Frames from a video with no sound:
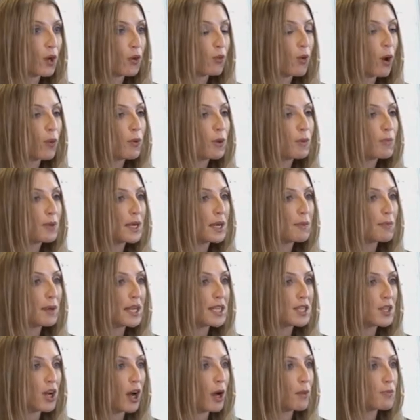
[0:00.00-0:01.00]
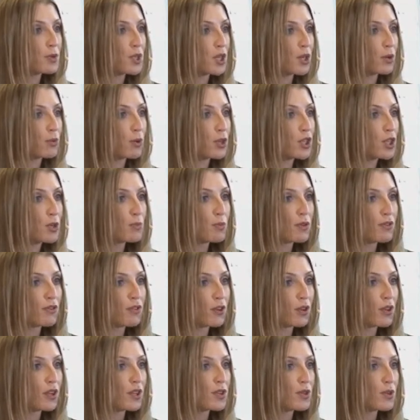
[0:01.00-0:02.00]
What would be a better option? Would you
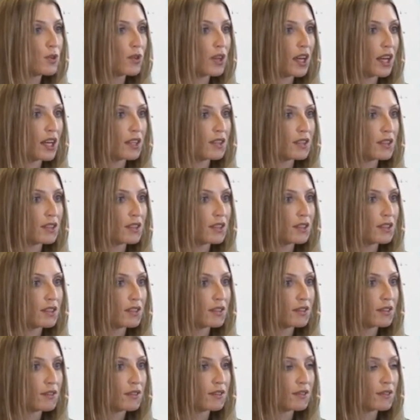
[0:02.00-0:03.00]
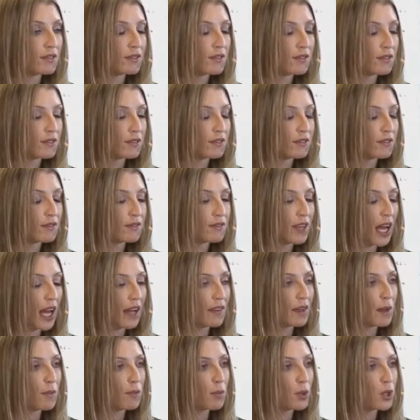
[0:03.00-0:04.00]
prefer this or that?
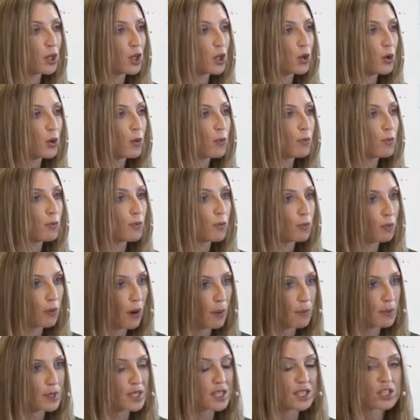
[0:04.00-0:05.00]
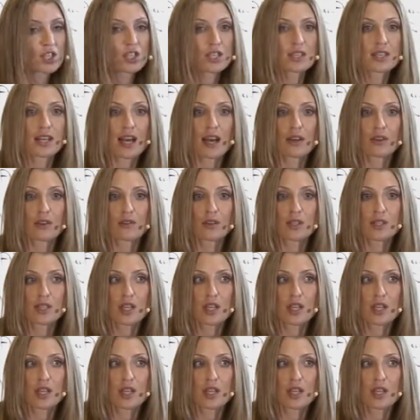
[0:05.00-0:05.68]
And then put your proposition down on the